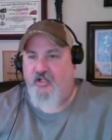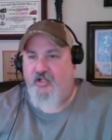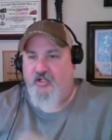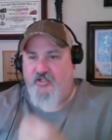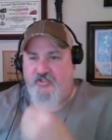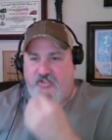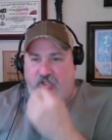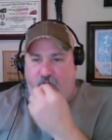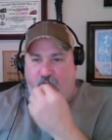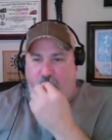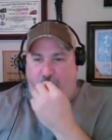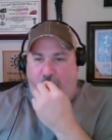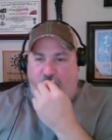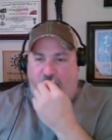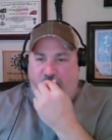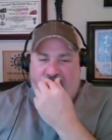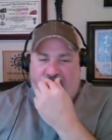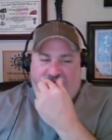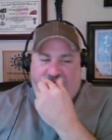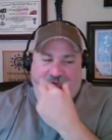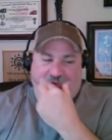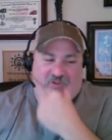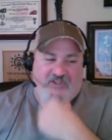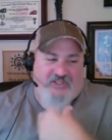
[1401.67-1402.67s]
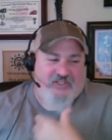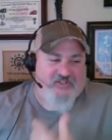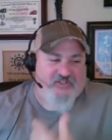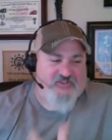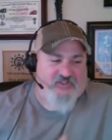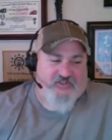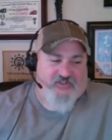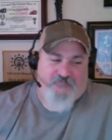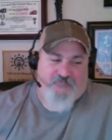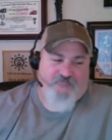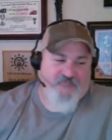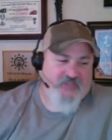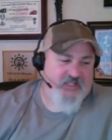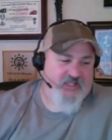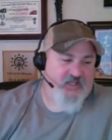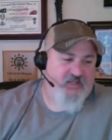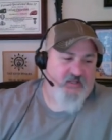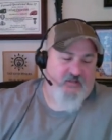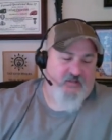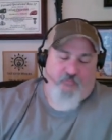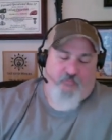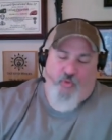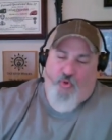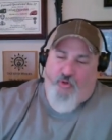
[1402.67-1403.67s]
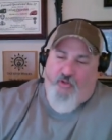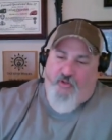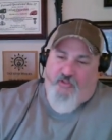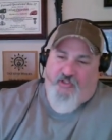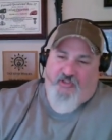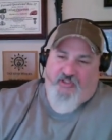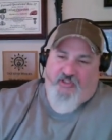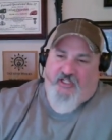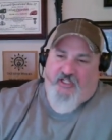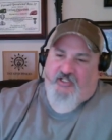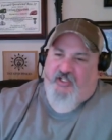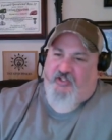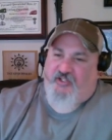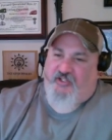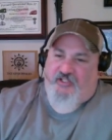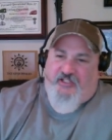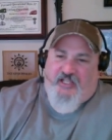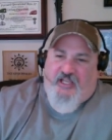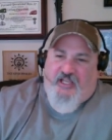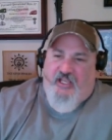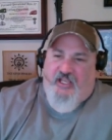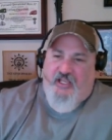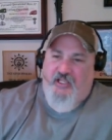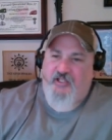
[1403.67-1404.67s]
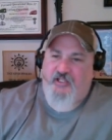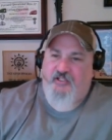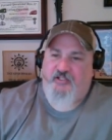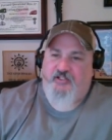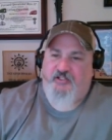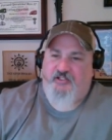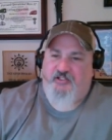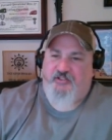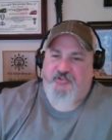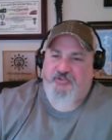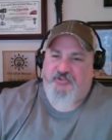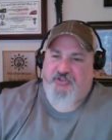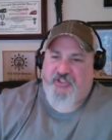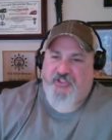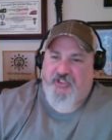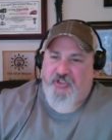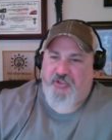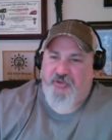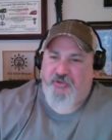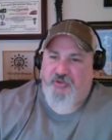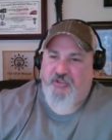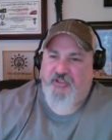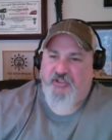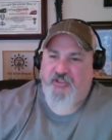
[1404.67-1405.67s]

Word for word: So I just think it's more the luck of the day, you know. So. Yeah